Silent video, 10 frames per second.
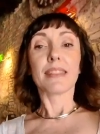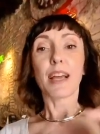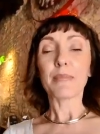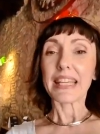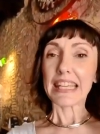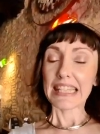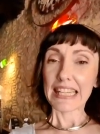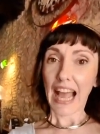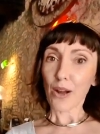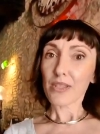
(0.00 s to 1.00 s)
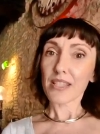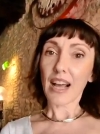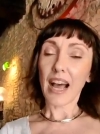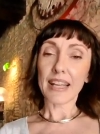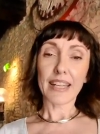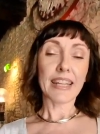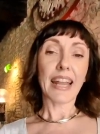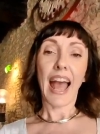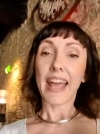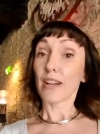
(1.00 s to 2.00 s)
let me eat it outside
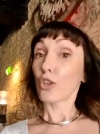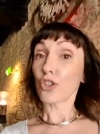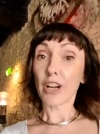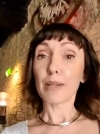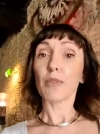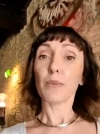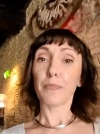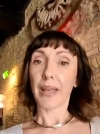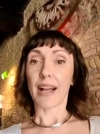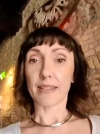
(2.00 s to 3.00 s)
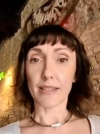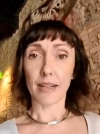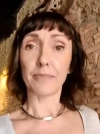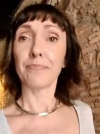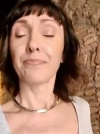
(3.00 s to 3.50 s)
in an incredible piazza.